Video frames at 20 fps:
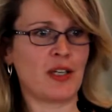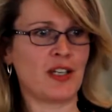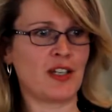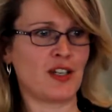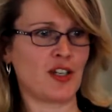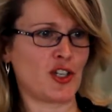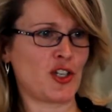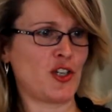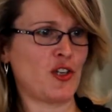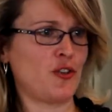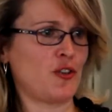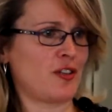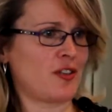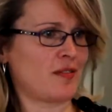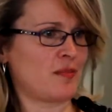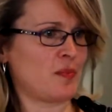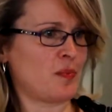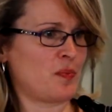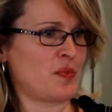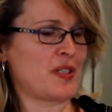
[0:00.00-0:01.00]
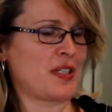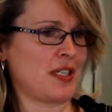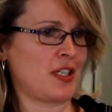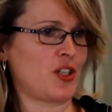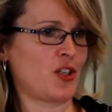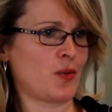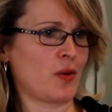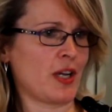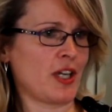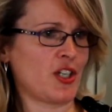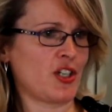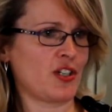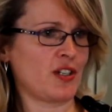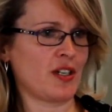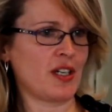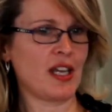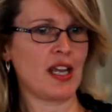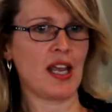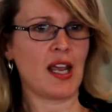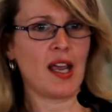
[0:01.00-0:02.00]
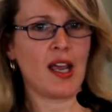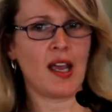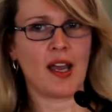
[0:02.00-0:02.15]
in an acute situation,